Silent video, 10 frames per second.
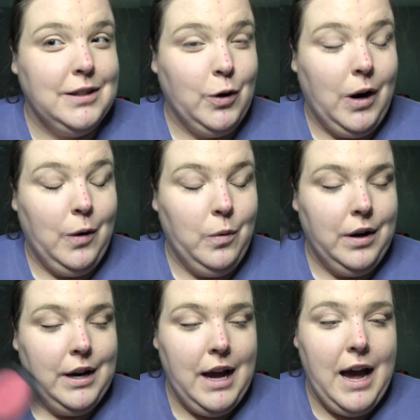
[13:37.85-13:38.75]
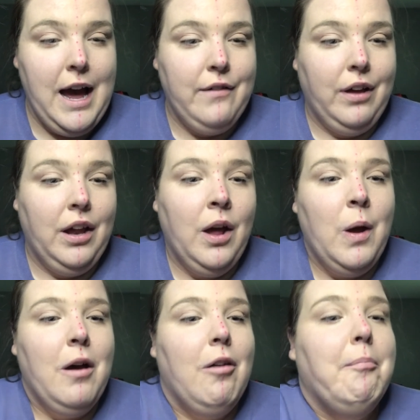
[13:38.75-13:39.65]
or I wouldn't have it.
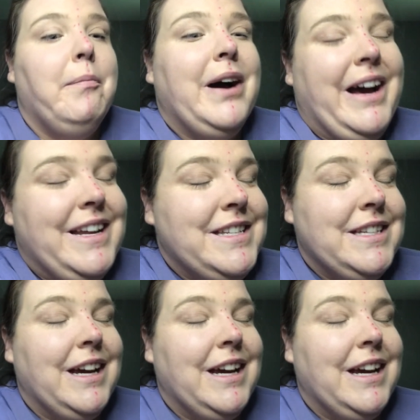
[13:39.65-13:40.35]
But